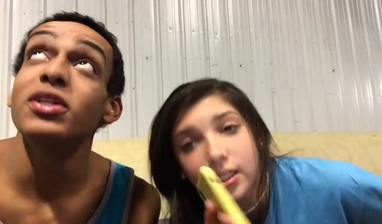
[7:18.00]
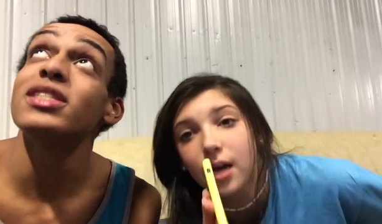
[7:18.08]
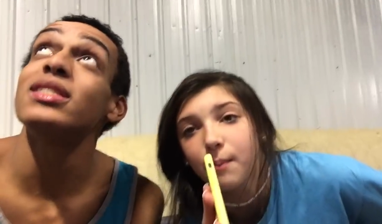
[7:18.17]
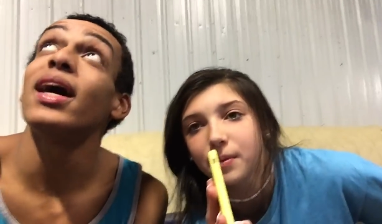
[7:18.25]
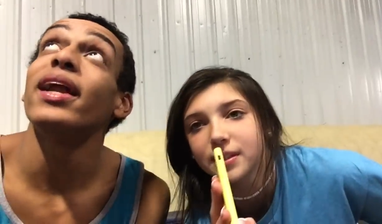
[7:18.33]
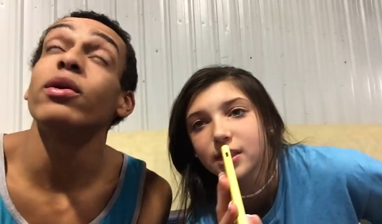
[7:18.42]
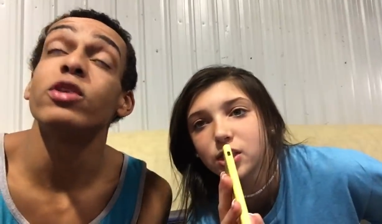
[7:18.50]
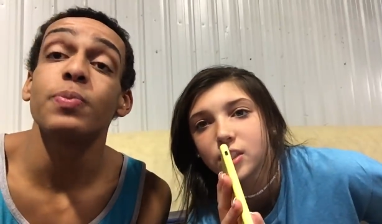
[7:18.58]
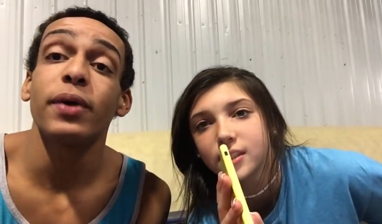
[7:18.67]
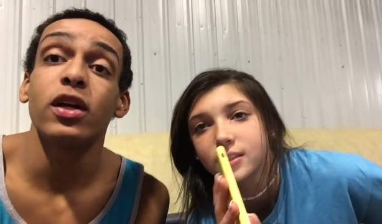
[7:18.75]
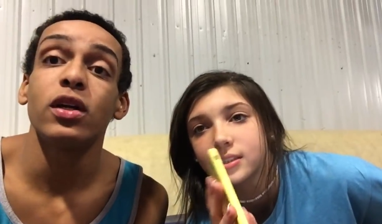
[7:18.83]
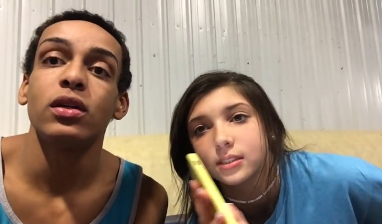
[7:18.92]
Speaker 1: Stunt
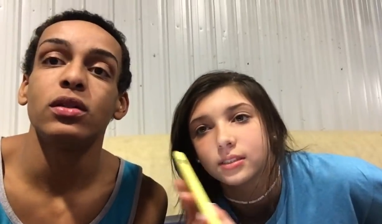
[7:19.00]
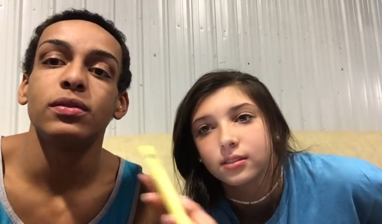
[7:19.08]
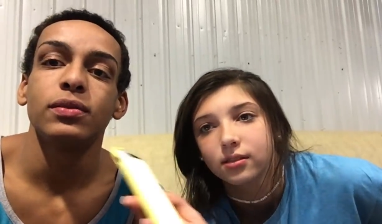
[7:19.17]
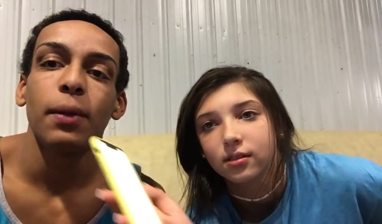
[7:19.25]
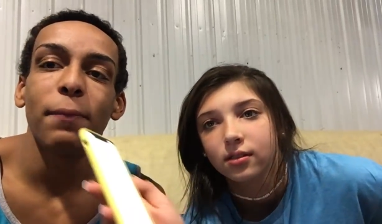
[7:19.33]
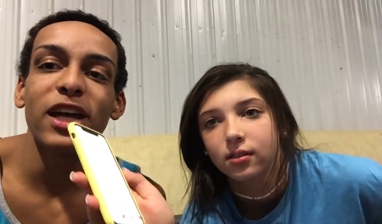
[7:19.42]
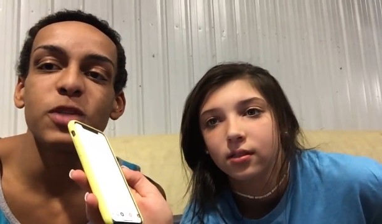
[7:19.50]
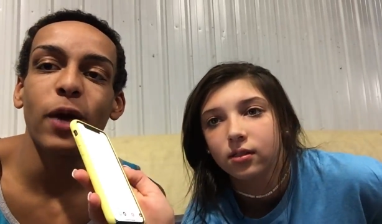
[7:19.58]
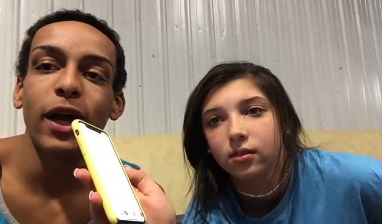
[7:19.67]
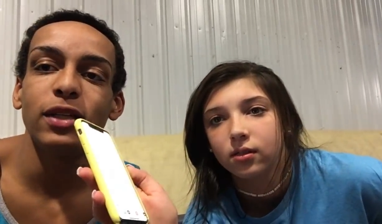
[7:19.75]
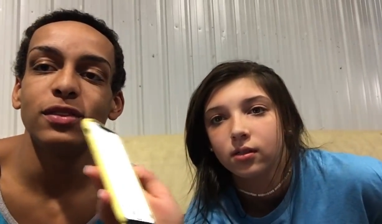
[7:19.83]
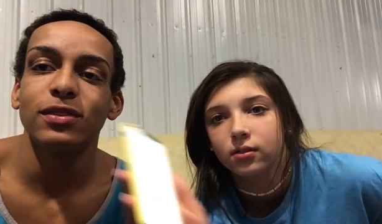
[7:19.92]
positions. Back
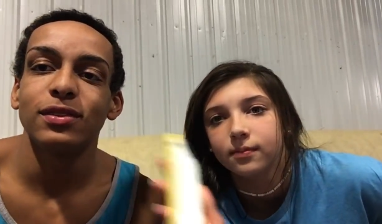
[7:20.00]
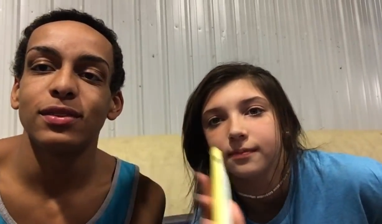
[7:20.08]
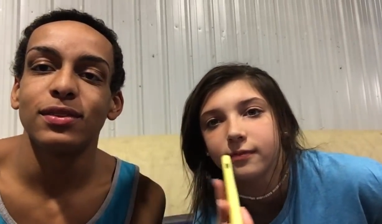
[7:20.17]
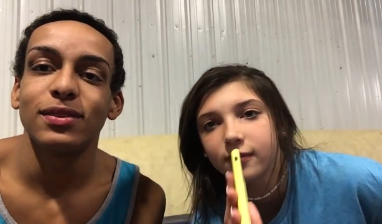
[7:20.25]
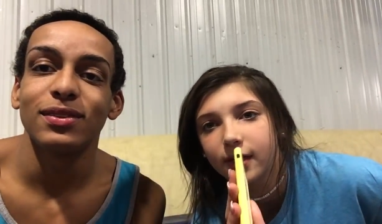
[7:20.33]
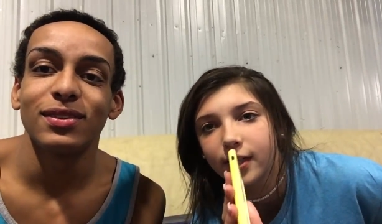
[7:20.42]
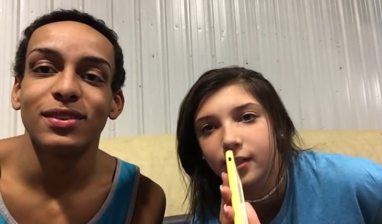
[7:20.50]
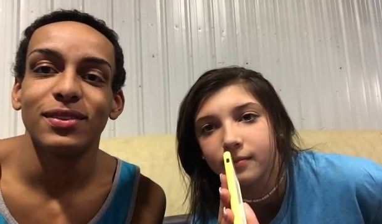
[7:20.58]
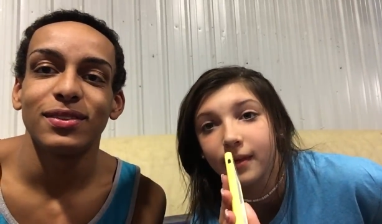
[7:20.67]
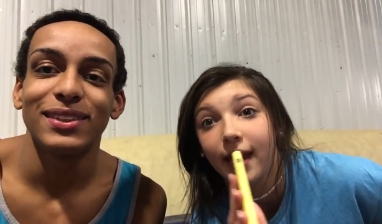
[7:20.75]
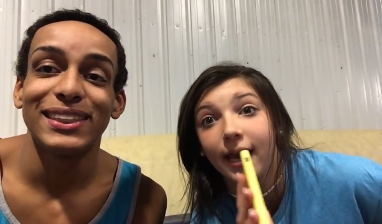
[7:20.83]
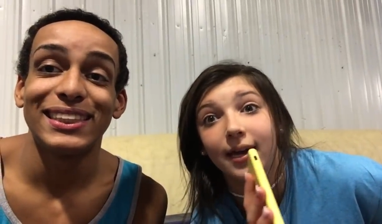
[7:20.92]
spot.
Speaker 2: fire,
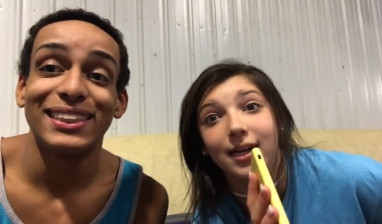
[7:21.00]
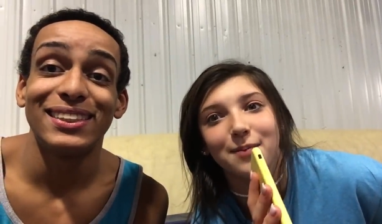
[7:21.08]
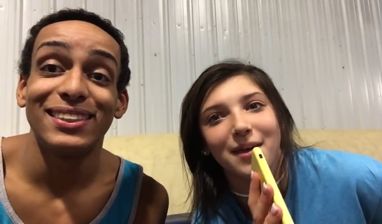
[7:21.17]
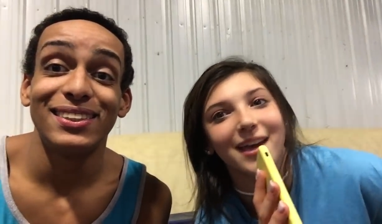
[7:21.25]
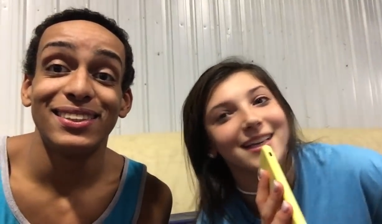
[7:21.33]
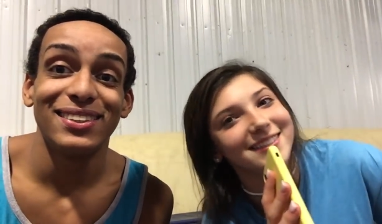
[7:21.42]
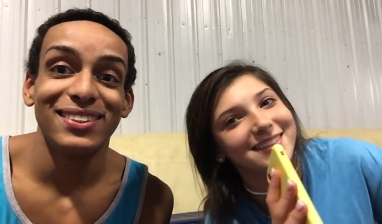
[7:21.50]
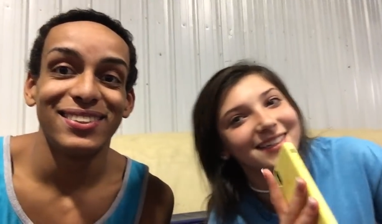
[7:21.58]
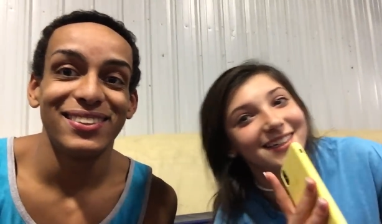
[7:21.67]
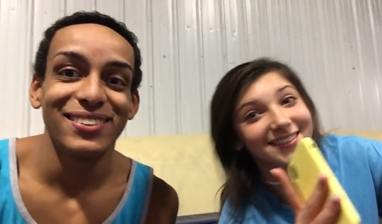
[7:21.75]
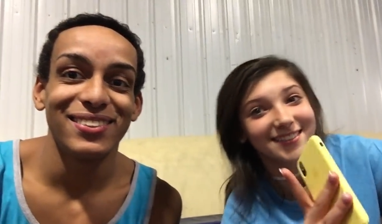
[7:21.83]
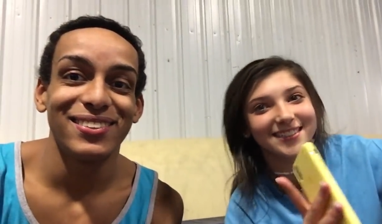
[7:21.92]
And a base.
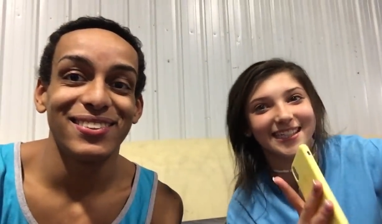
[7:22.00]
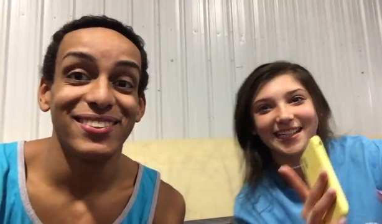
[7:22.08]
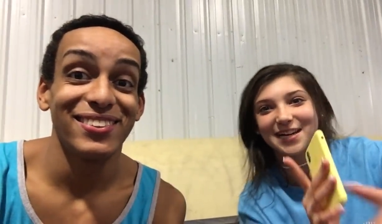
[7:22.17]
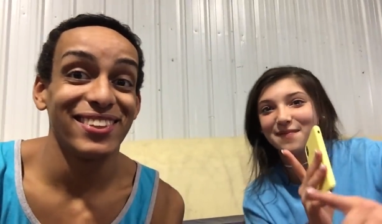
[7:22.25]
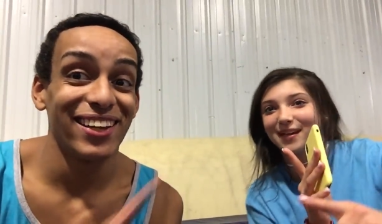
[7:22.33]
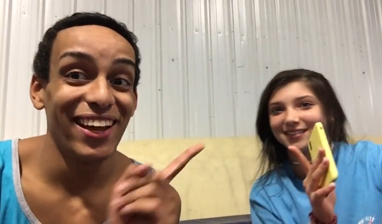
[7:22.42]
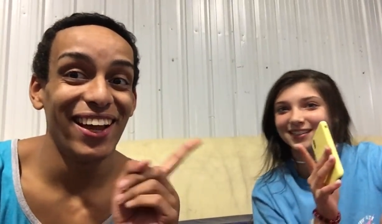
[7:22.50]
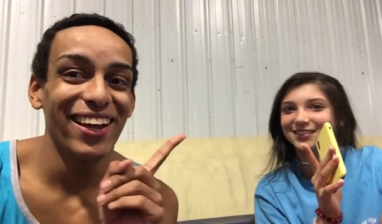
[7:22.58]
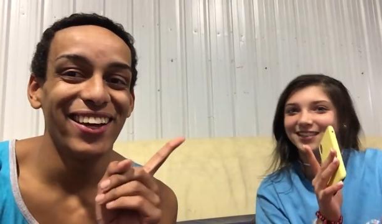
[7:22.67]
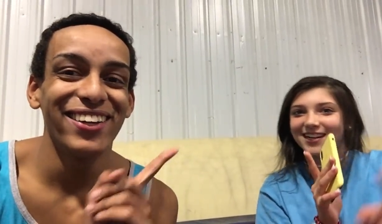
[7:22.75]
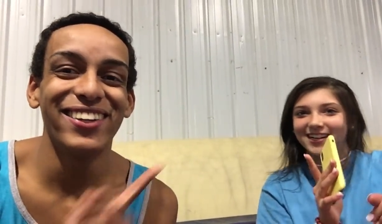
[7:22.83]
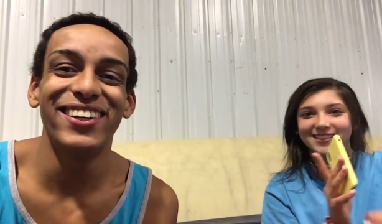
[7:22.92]
I'm secondary base with
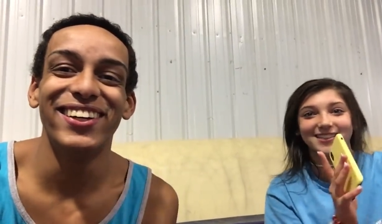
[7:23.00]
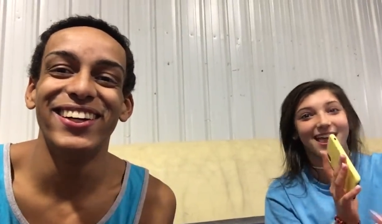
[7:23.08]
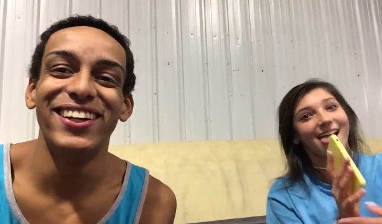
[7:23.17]
Grimes.